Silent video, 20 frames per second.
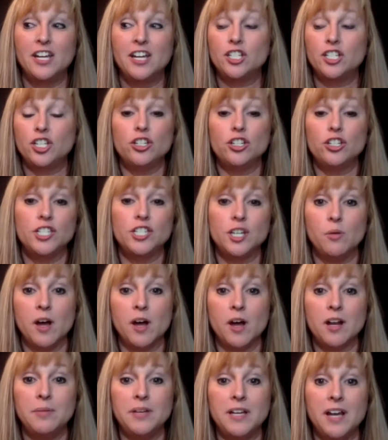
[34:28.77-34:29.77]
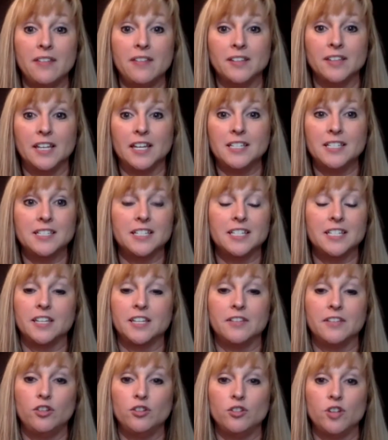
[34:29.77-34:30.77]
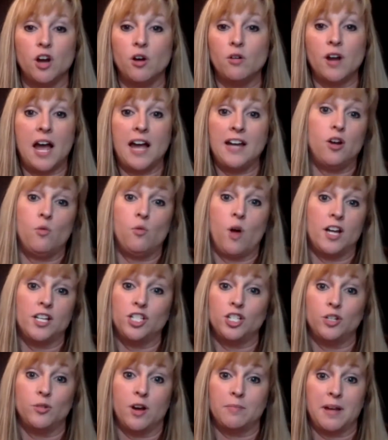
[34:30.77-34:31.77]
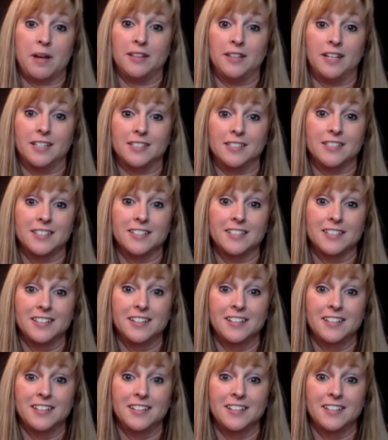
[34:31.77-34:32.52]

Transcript: Do you still want to be on the list? Because if you don't, I don't want you on my list.